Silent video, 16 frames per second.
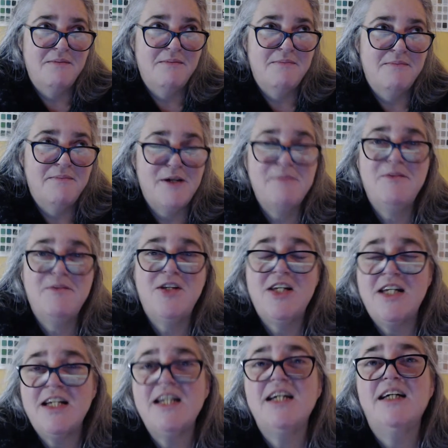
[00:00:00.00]
Bom
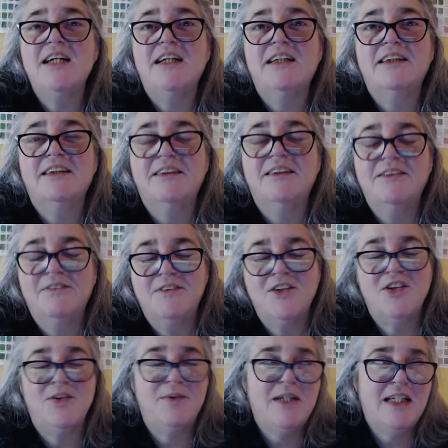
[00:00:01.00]
dia,
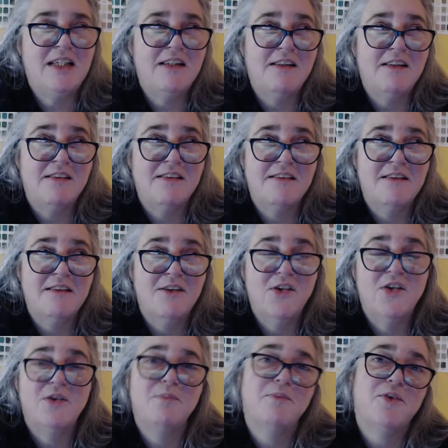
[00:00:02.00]
which means
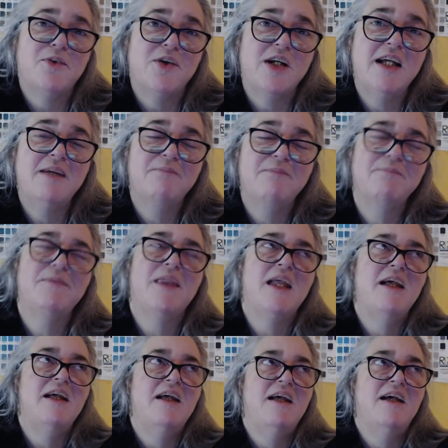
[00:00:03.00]
good morning,
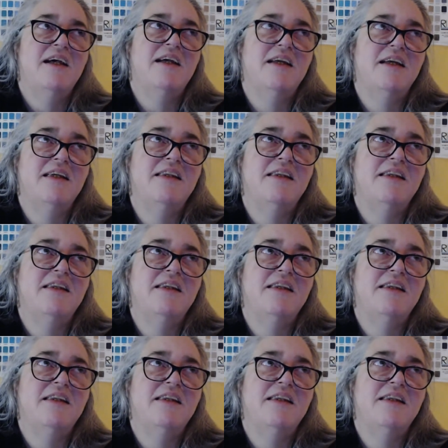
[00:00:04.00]
and